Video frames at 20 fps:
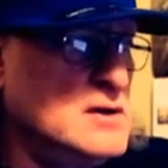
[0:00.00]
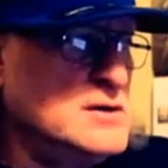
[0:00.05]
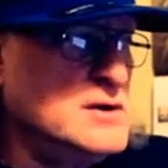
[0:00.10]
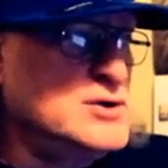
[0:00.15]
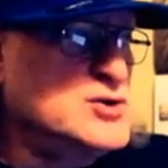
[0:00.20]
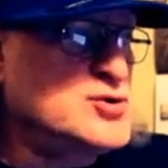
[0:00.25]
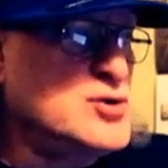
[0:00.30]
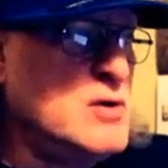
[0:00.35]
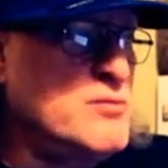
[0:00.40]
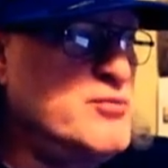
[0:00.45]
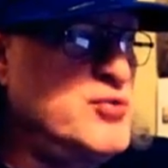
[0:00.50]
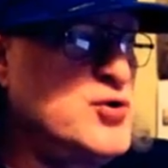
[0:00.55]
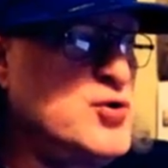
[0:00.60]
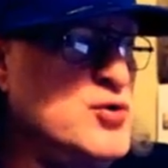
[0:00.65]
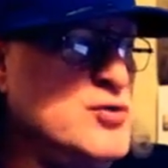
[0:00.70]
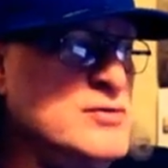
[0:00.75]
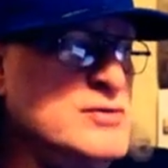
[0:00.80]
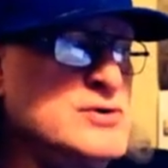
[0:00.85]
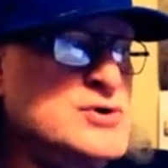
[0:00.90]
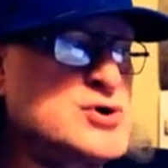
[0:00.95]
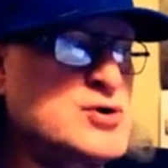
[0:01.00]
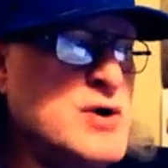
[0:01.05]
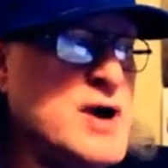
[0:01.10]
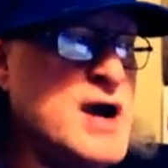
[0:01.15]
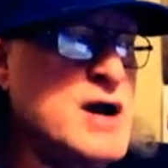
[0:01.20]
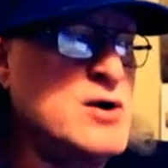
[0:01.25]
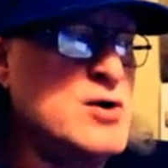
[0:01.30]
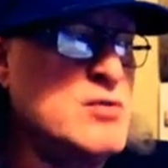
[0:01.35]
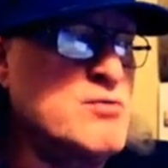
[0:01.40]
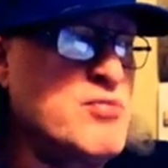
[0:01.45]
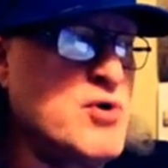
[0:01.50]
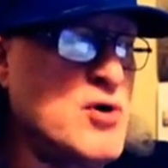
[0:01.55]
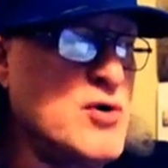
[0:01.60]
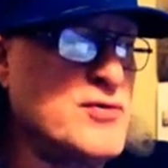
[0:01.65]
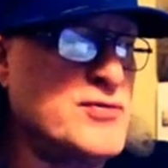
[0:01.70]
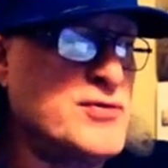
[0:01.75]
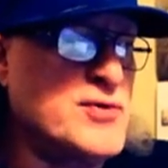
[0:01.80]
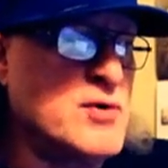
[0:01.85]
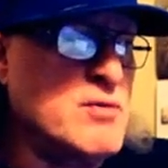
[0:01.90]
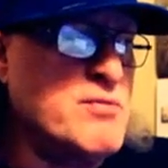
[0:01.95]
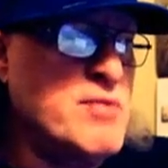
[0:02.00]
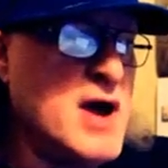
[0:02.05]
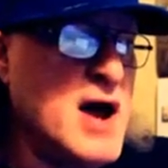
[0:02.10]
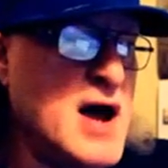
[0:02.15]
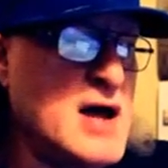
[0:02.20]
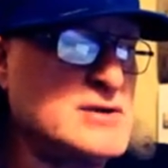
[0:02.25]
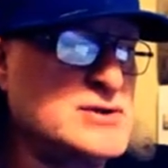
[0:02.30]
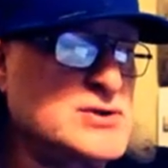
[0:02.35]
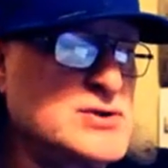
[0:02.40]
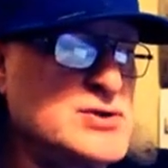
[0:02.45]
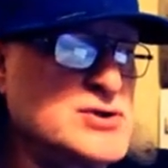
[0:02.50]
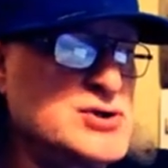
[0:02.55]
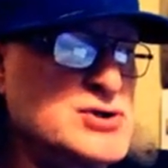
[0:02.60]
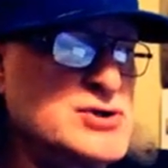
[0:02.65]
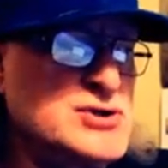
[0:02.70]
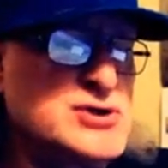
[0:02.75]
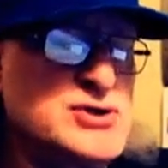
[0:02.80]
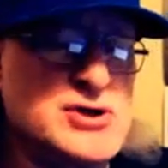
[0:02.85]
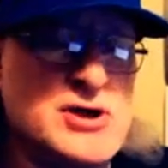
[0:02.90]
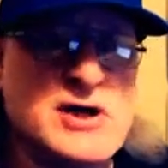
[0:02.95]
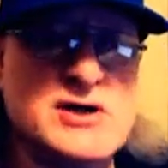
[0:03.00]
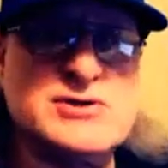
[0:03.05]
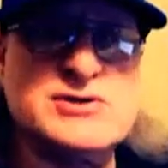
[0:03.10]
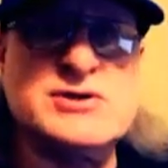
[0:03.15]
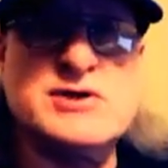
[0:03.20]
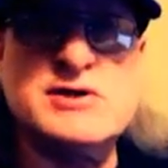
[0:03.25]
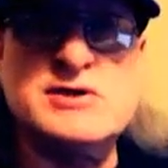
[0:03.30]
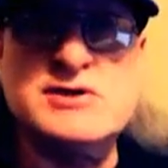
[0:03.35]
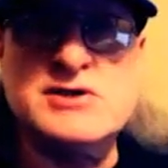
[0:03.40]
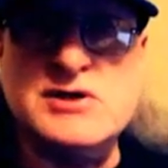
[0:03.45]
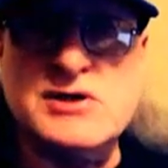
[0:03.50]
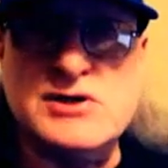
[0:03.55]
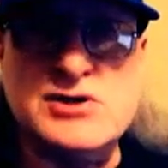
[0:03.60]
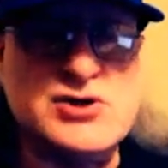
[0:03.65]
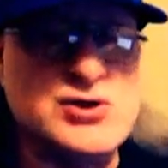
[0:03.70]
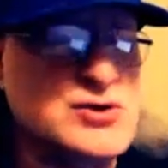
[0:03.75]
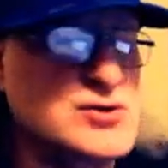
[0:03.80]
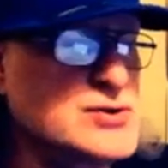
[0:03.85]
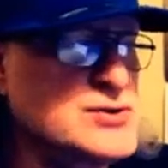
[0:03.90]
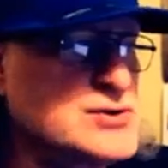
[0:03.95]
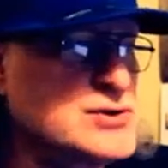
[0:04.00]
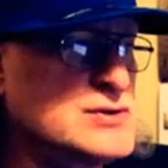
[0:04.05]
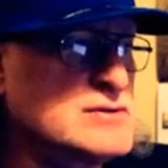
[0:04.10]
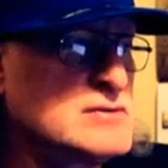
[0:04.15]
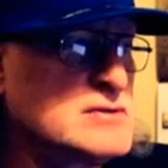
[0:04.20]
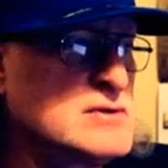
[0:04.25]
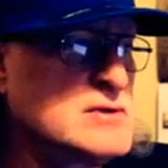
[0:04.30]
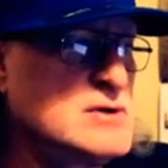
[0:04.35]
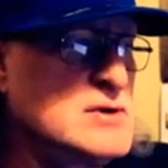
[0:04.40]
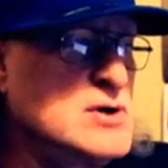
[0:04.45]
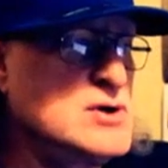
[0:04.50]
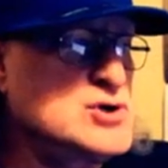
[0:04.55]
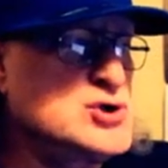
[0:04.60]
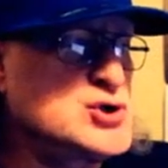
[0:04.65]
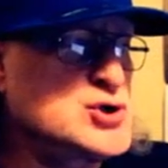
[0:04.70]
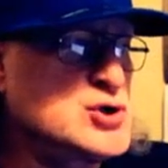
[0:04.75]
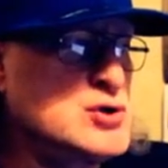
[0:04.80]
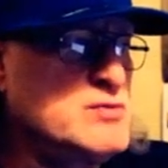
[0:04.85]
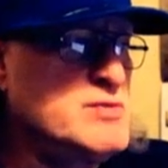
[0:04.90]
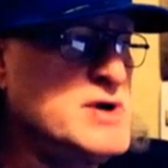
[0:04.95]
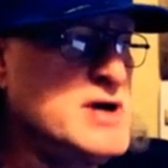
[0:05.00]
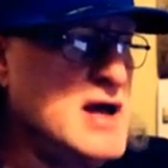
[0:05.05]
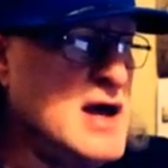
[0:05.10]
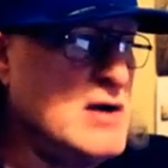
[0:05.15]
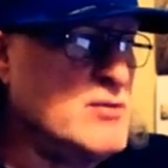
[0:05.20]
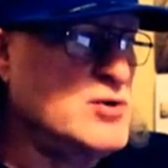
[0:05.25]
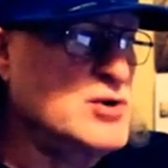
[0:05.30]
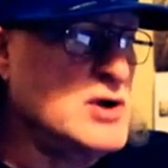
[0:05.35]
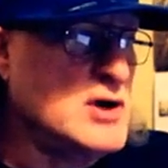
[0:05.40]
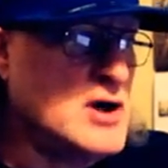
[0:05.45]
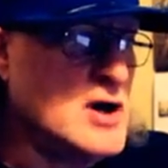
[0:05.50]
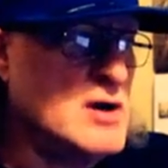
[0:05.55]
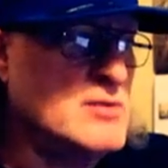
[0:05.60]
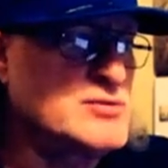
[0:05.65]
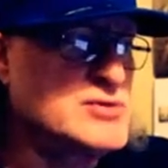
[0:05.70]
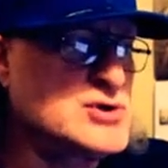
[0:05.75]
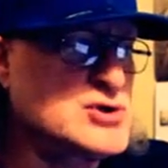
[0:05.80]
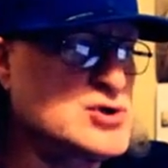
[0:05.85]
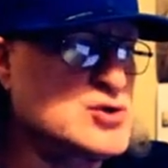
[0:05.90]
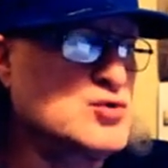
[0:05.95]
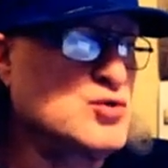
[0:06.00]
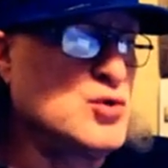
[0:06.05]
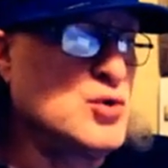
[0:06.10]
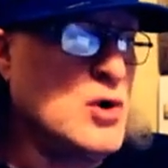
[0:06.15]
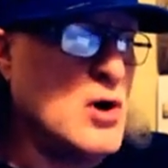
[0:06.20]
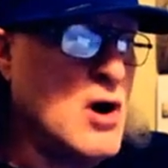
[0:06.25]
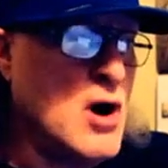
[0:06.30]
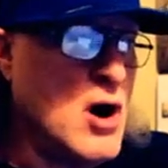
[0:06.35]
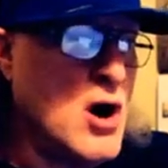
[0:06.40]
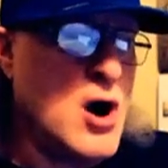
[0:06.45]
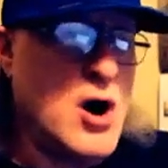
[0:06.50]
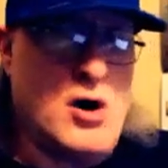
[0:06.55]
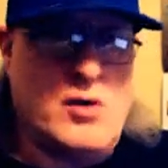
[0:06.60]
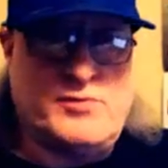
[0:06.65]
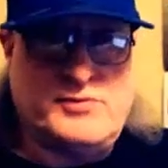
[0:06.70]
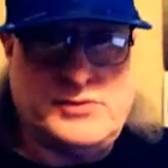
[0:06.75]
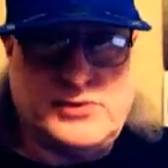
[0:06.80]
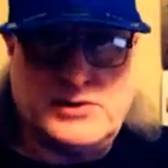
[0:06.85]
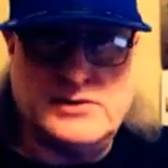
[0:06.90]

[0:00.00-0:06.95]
The Trump Putin traitor birther bastard suggests that teachers should be able to come to school armed.